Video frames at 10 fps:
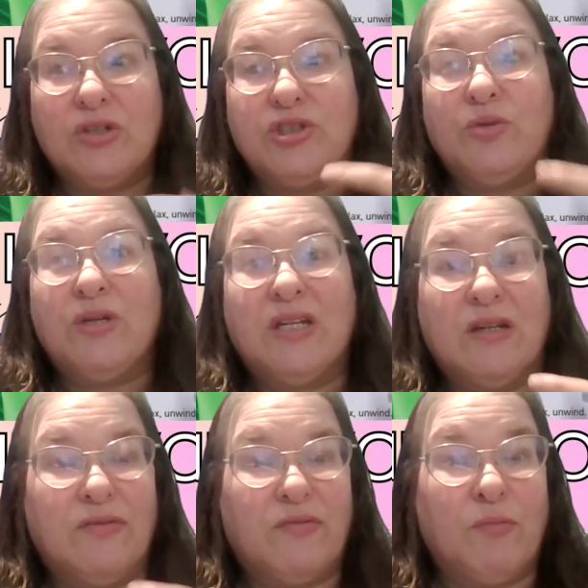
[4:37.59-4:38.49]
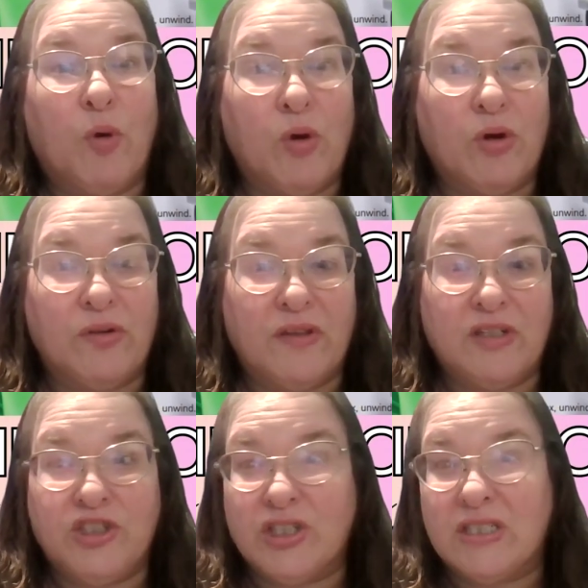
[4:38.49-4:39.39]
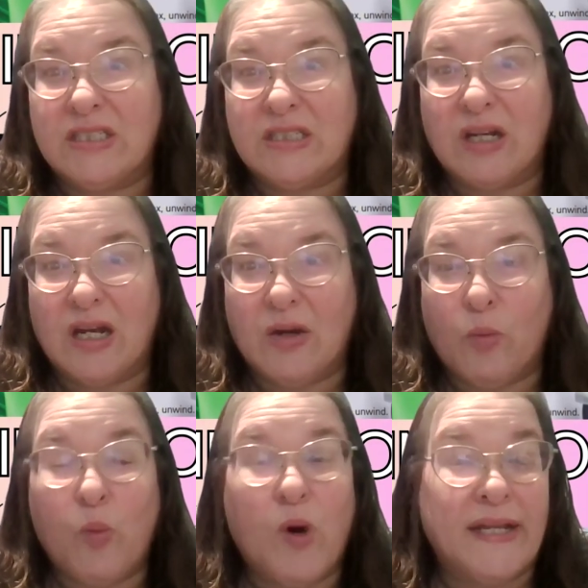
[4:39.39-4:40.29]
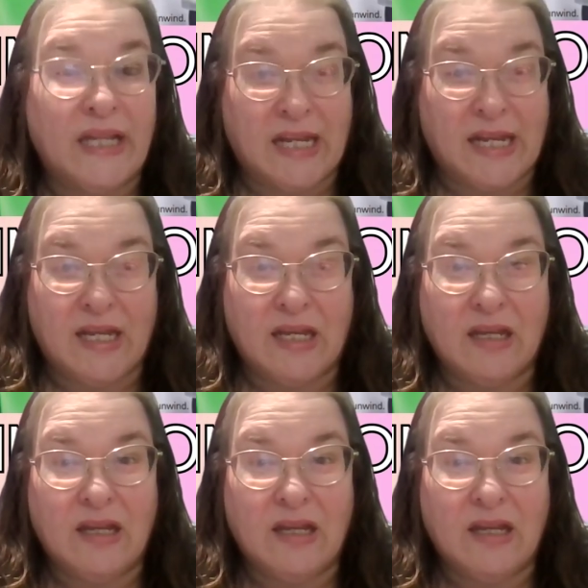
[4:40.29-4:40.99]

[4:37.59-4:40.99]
to give more than just one link.